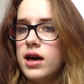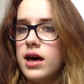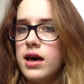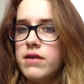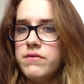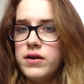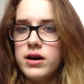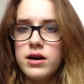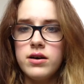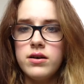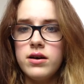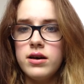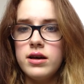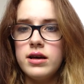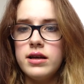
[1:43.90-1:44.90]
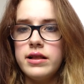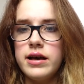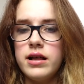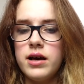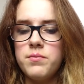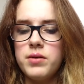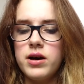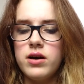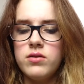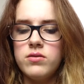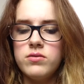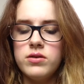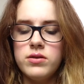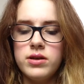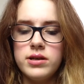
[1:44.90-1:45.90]
if I go, they're like, oh,
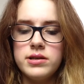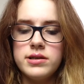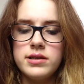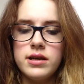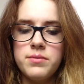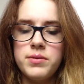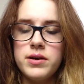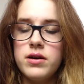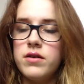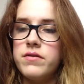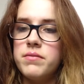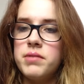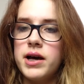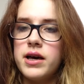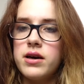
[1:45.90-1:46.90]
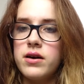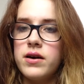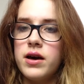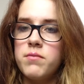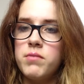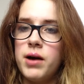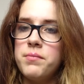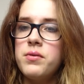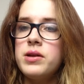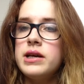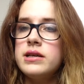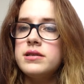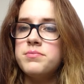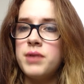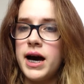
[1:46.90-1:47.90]
you need to sleep it off. I'm like, going, my body
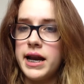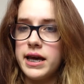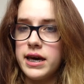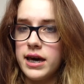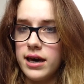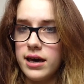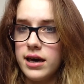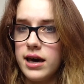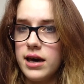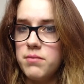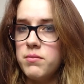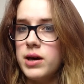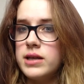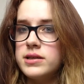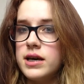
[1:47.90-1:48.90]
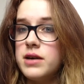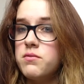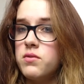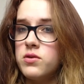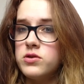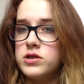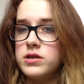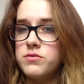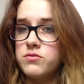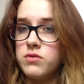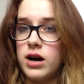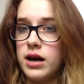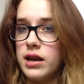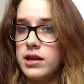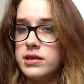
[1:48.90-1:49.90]
is panicking, it means it wants to
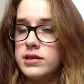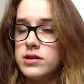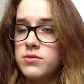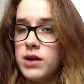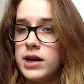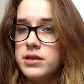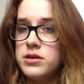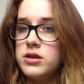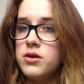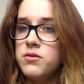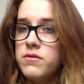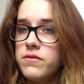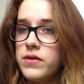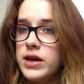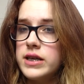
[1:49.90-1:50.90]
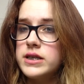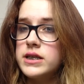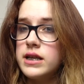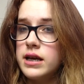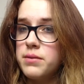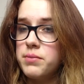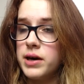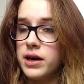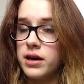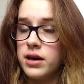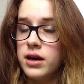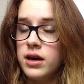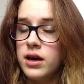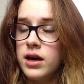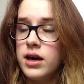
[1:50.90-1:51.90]
run, so I don't think sleeping
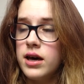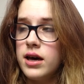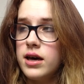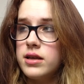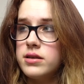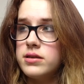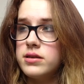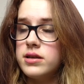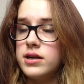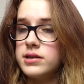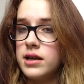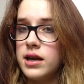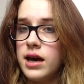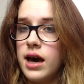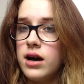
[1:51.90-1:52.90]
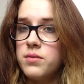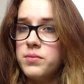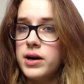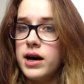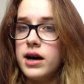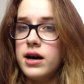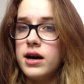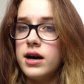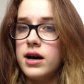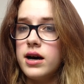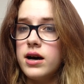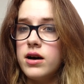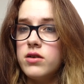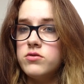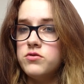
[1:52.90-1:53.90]
does any help
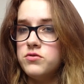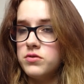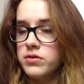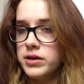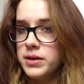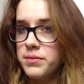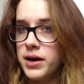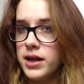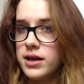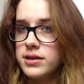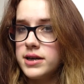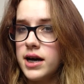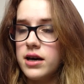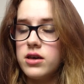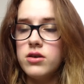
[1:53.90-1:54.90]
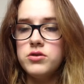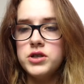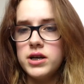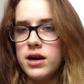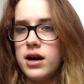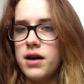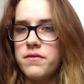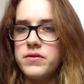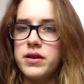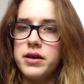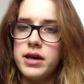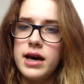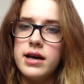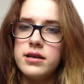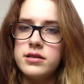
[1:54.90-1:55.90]
during the panic attack. Usually after,
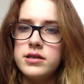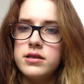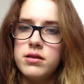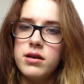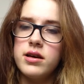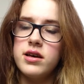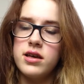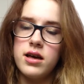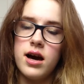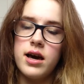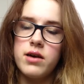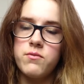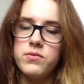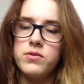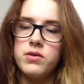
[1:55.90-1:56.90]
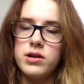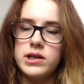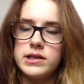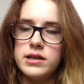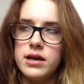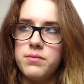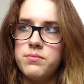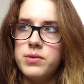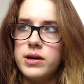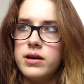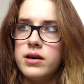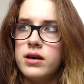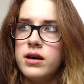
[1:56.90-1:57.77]
yes, I will go to sleep, but